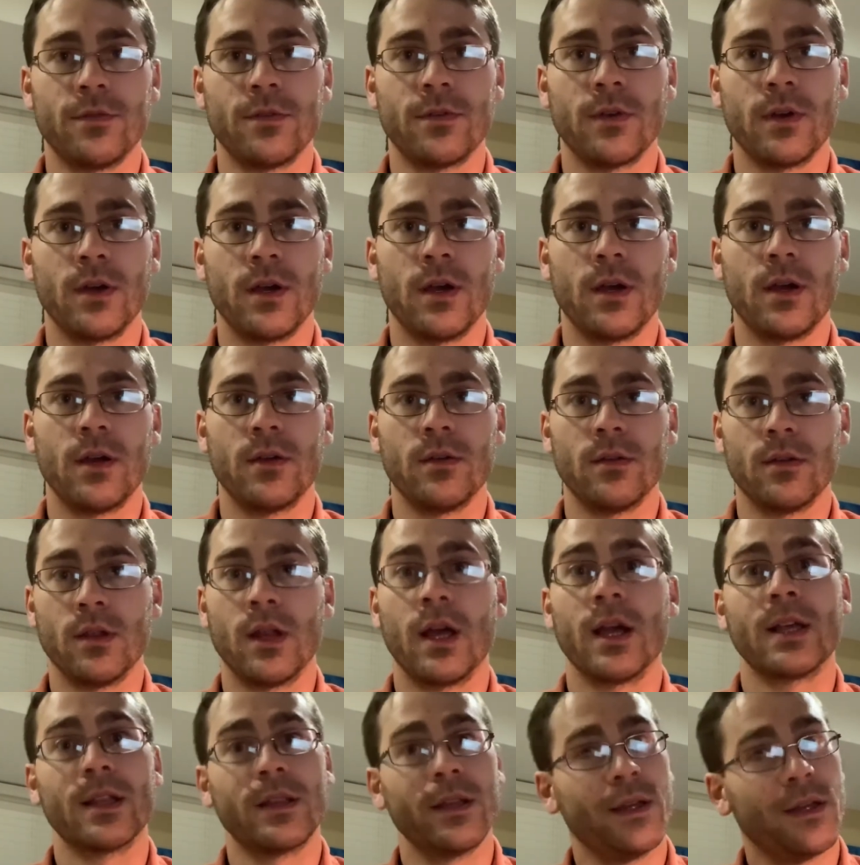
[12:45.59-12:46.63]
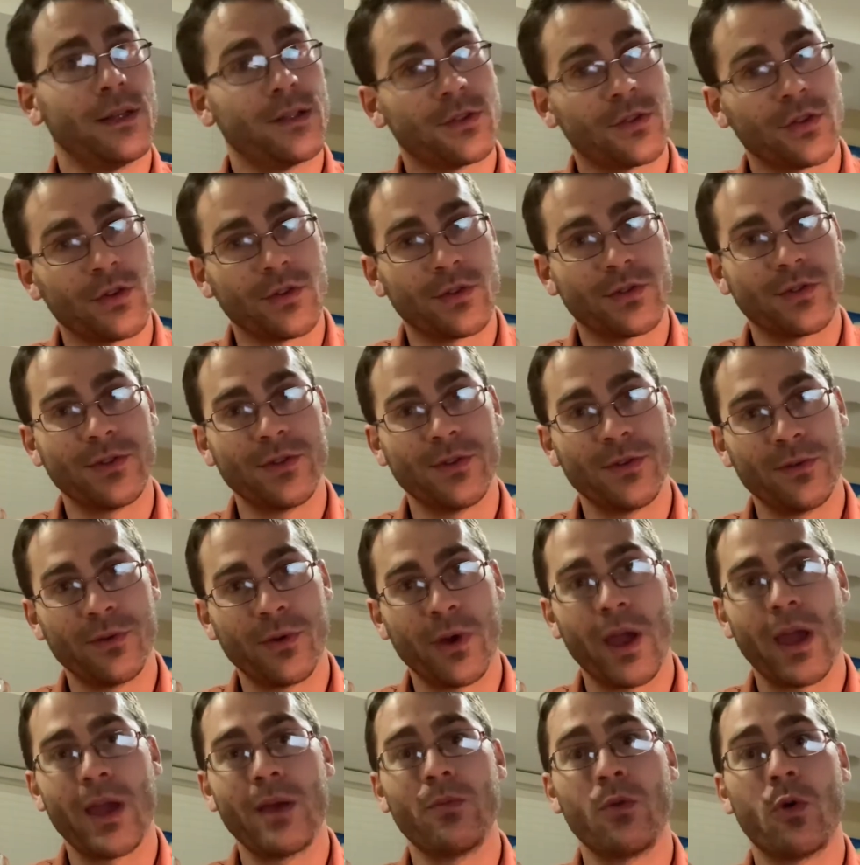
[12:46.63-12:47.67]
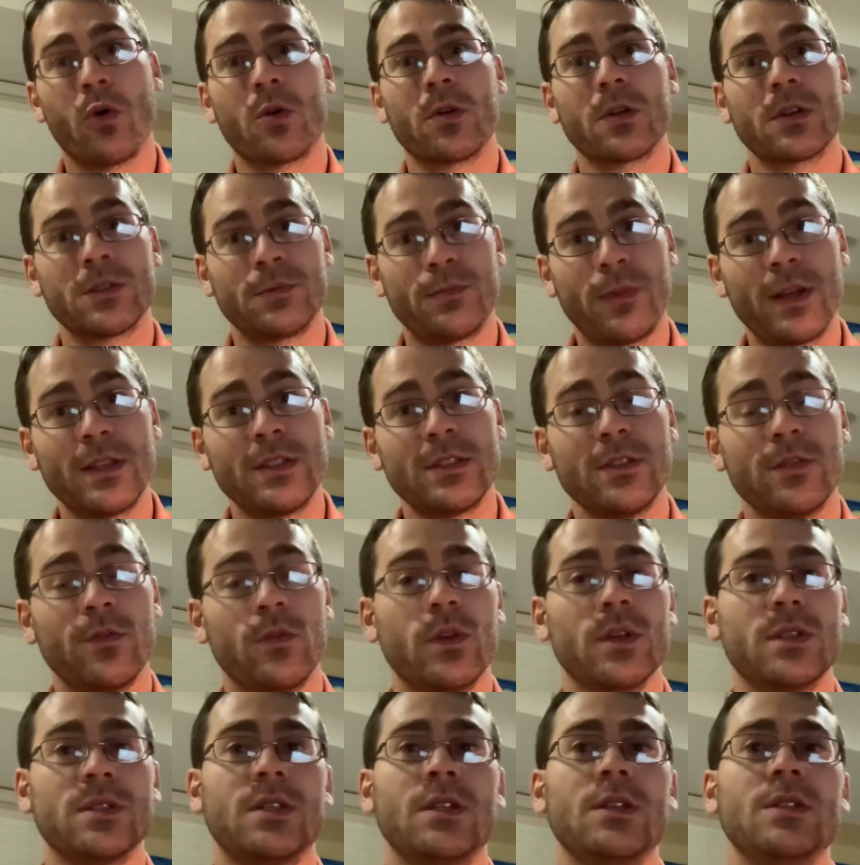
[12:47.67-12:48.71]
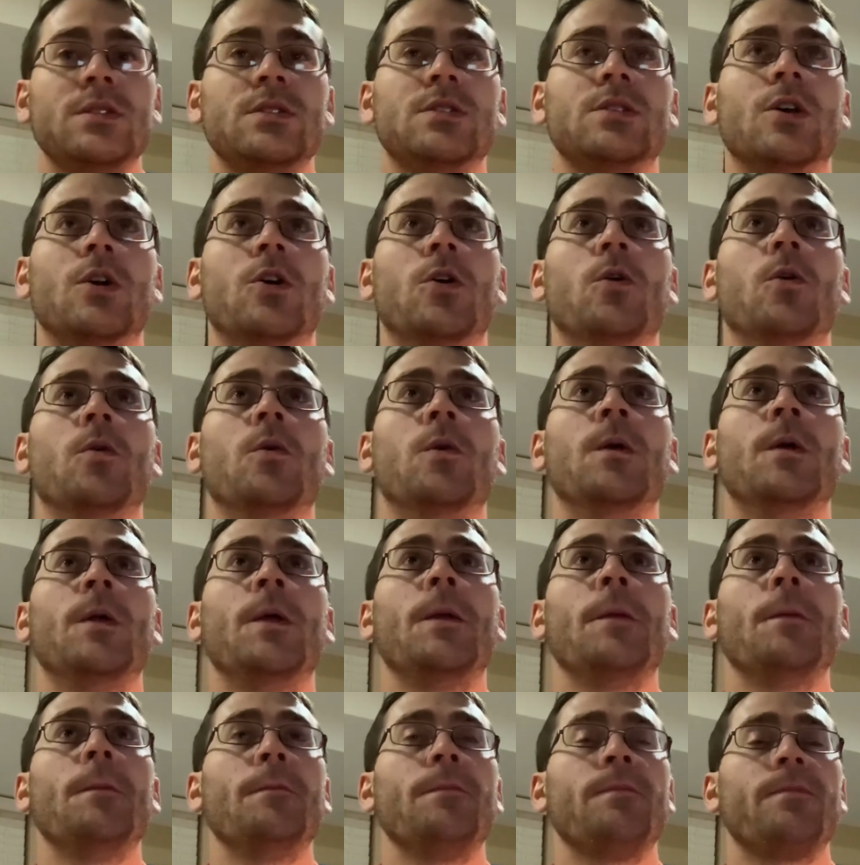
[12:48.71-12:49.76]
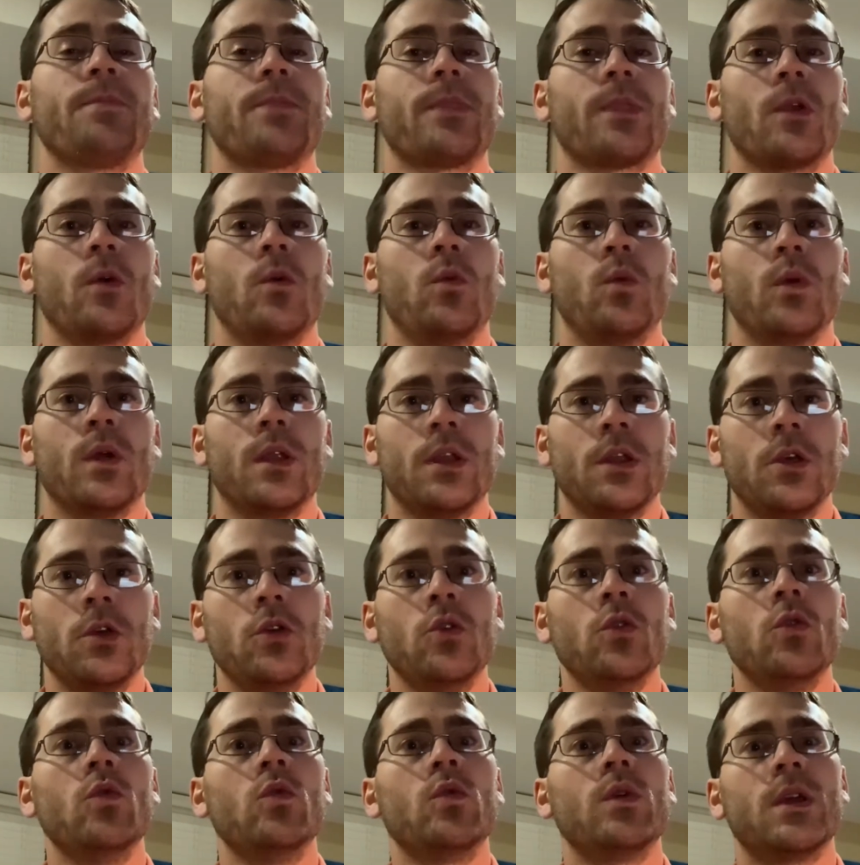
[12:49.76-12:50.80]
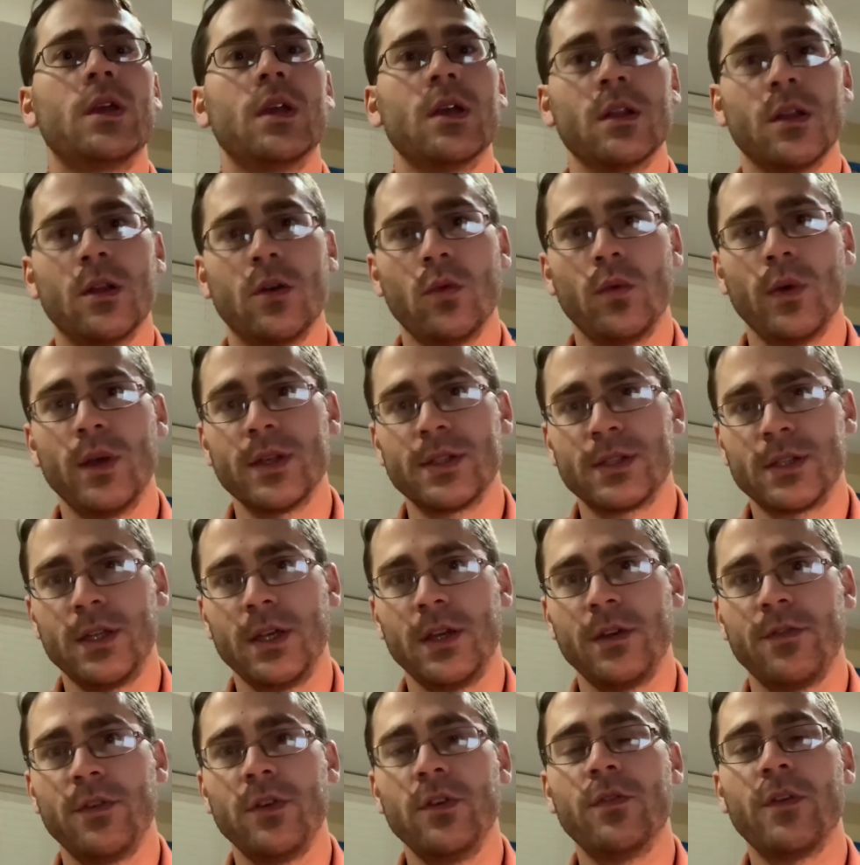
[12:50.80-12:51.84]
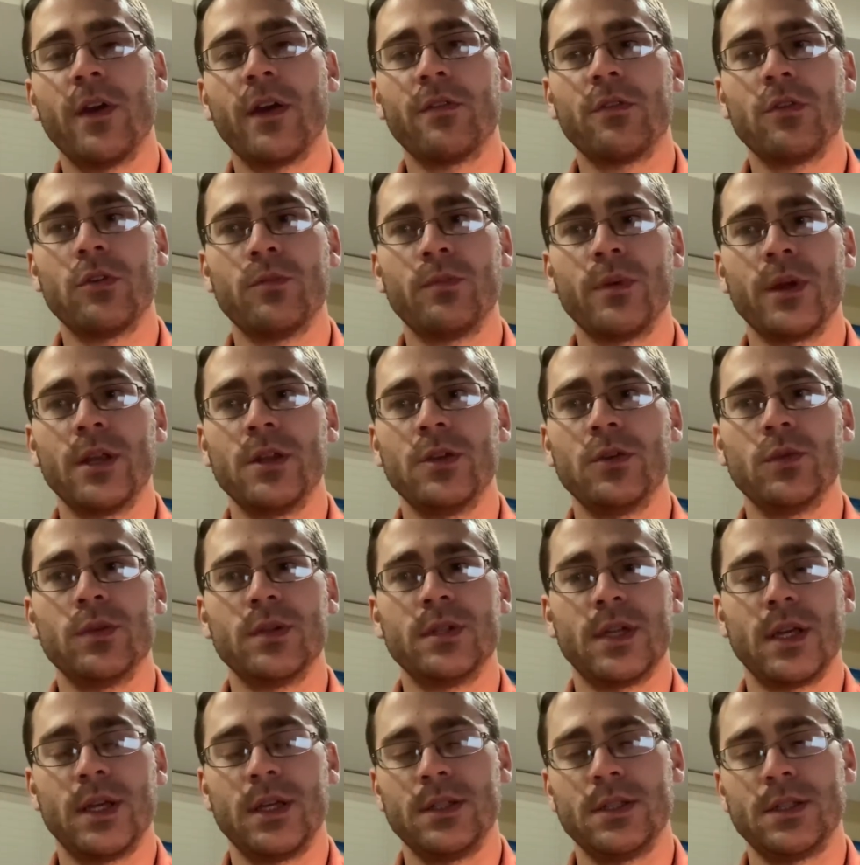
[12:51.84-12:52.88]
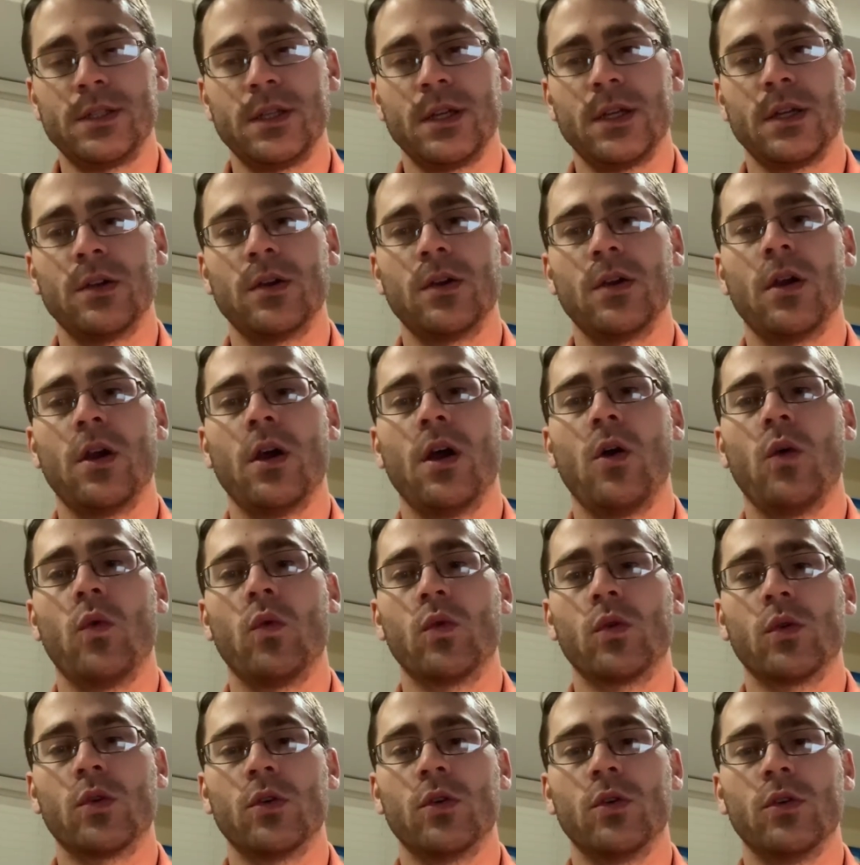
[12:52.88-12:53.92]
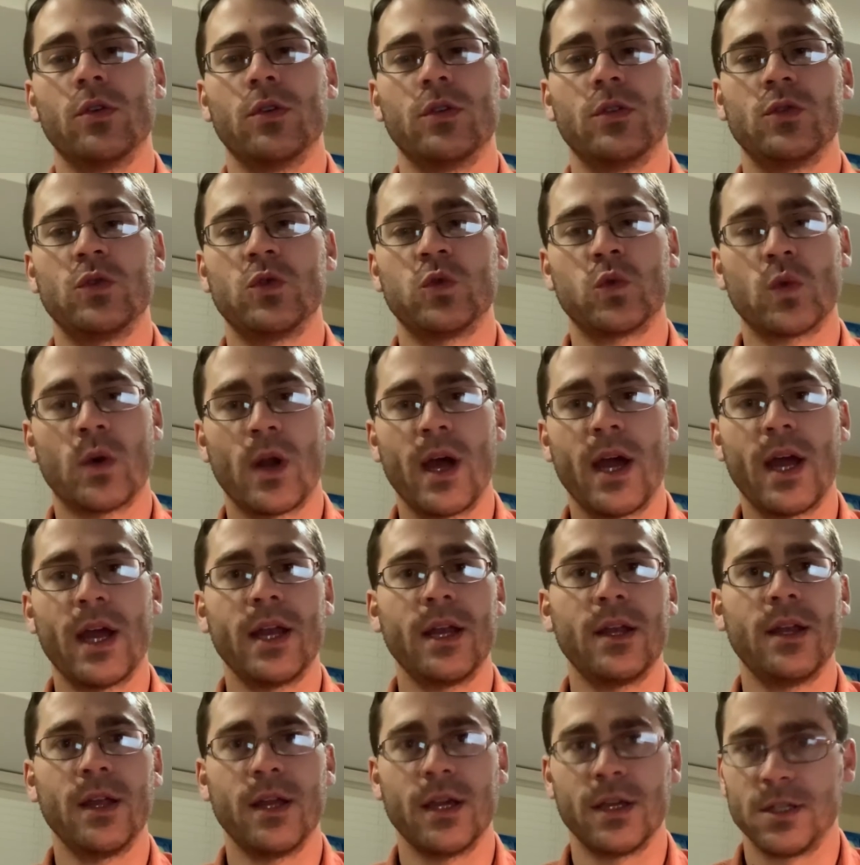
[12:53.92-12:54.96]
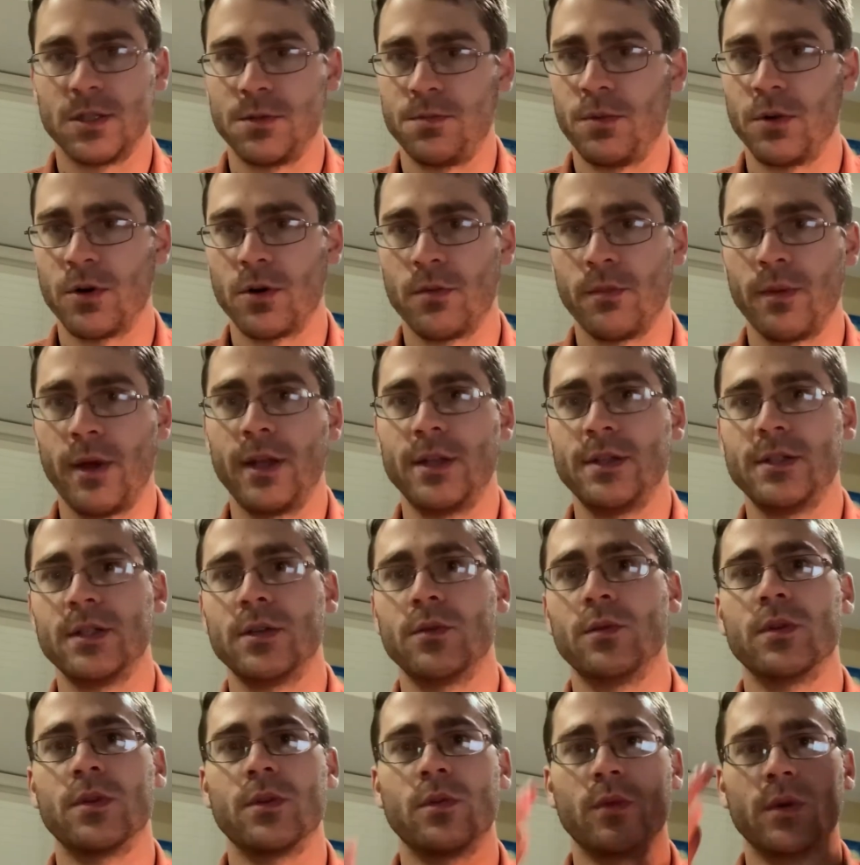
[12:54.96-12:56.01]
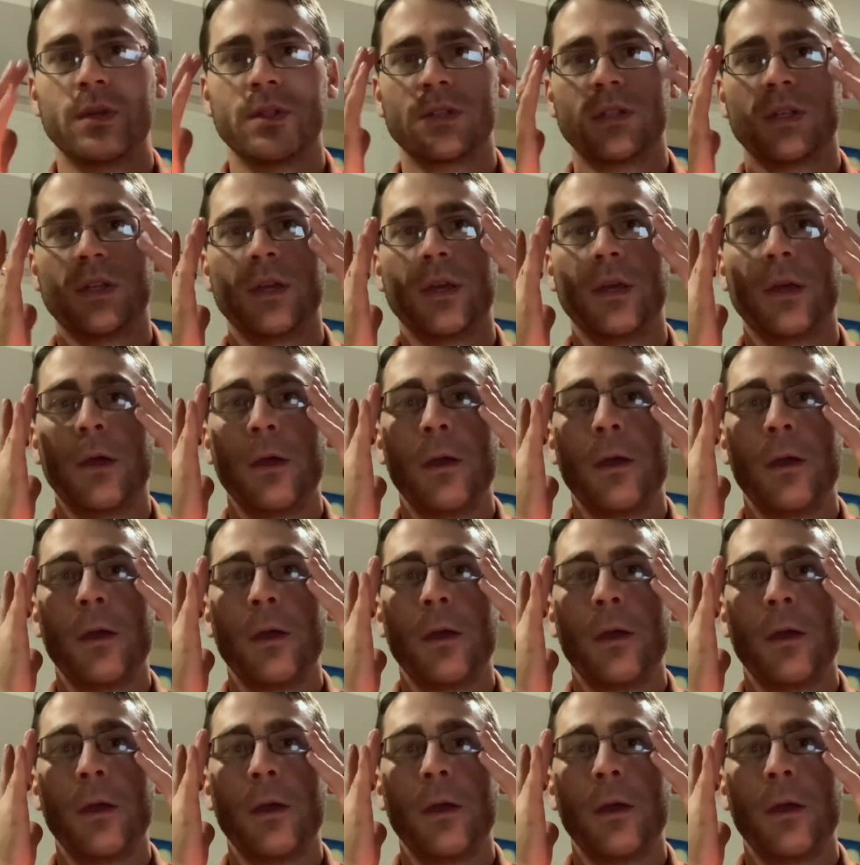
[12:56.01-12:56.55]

Likely it's also a more expensive whiskey. So when you kill a whiskey, if you've ever been to a tasting or tried experimenting with a whiskey,